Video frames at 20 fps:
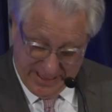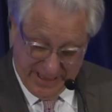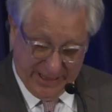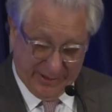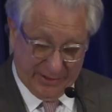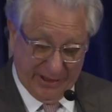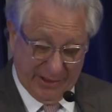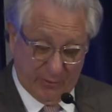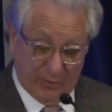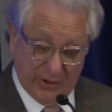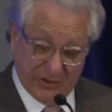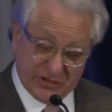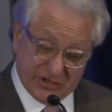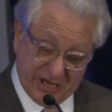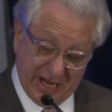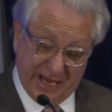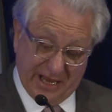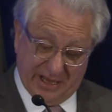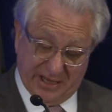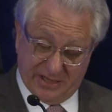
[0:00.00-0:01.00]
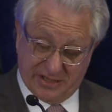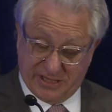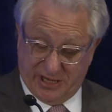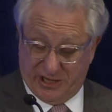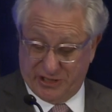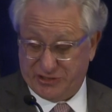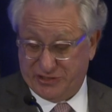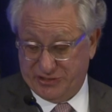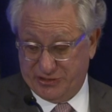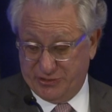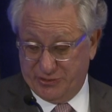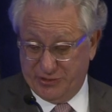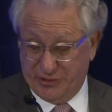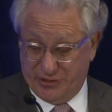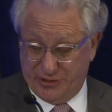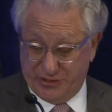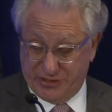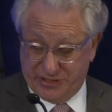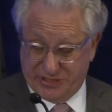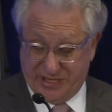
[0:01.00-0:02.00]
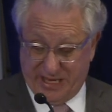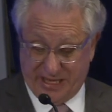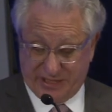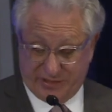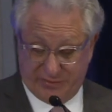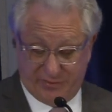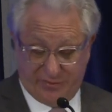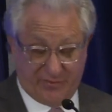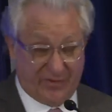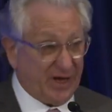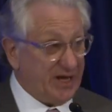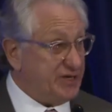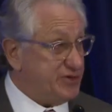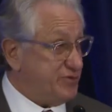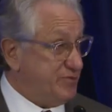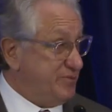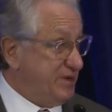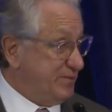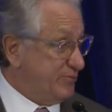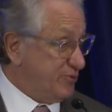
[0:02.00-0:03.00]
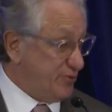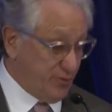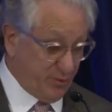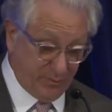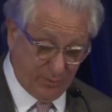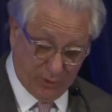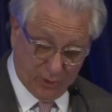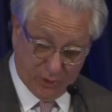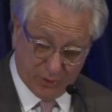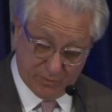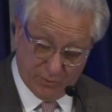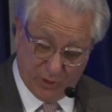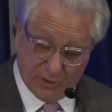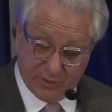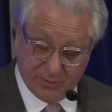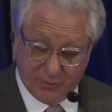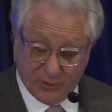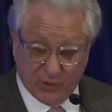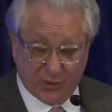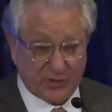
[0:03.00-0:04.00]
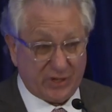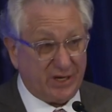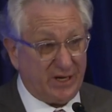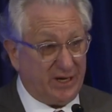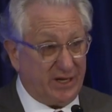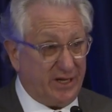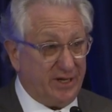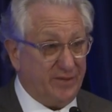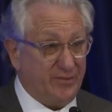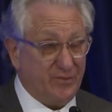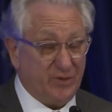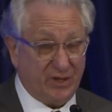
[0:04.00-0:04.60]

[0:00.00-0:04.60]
And they were staying in touch, as you heard, as an active advisor and member of the board. More importantly,